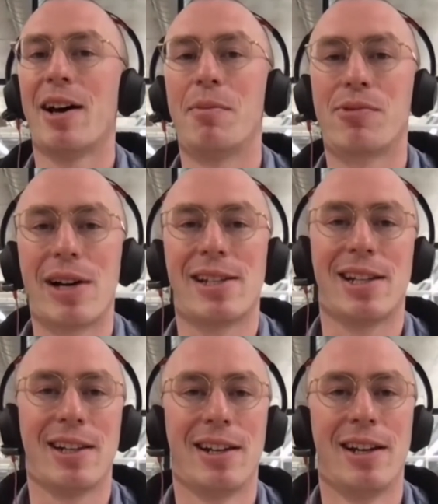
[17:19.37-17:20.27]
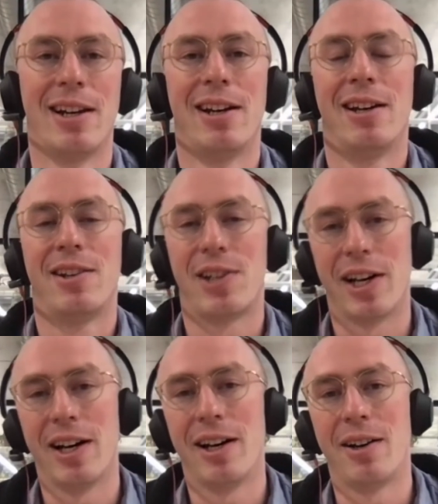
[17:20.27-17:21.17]
her present
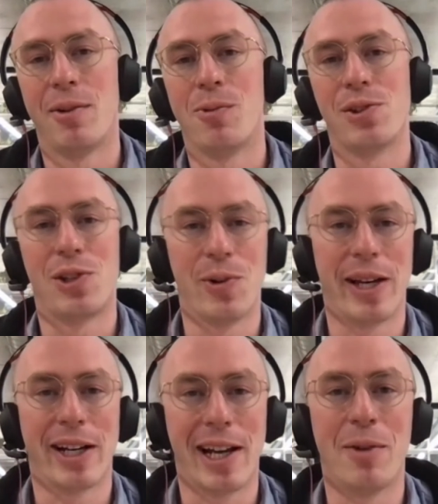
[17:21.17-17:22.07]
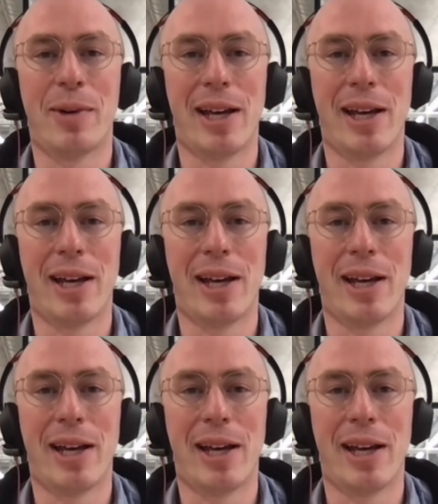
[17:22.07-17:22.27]
to her was doing an